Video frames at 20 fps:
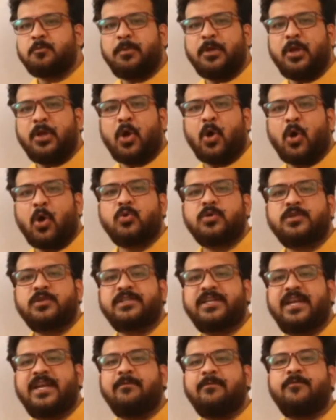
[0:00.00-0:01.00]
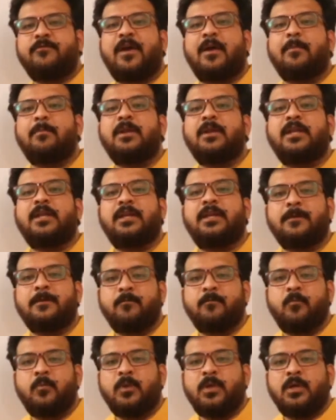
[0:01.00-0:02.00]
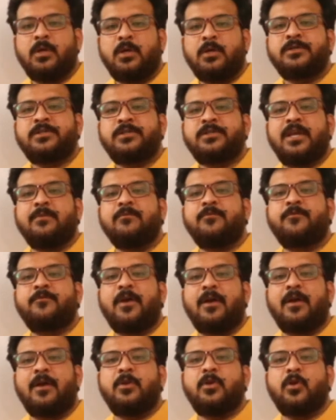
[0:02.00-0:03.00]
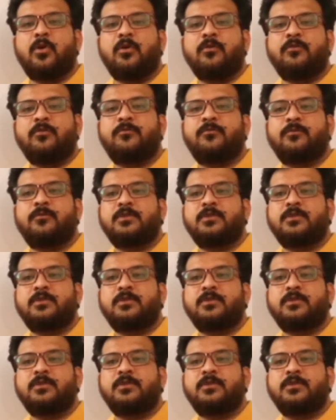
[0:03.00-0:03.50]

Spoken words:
belong to same family of